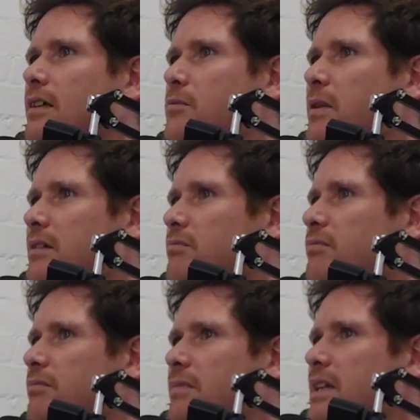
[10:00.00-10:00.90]
big
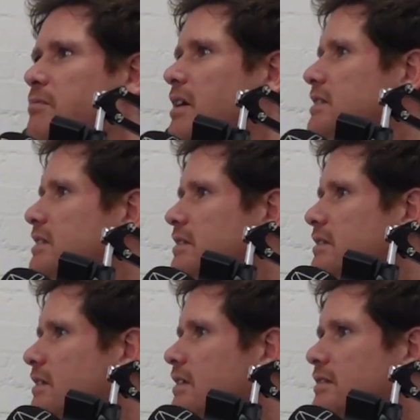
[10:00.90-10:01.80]
minibus
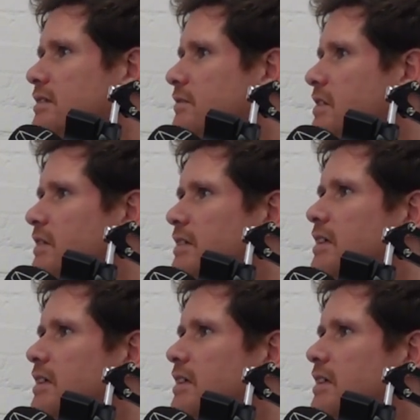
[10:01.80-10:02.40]
and travel it around the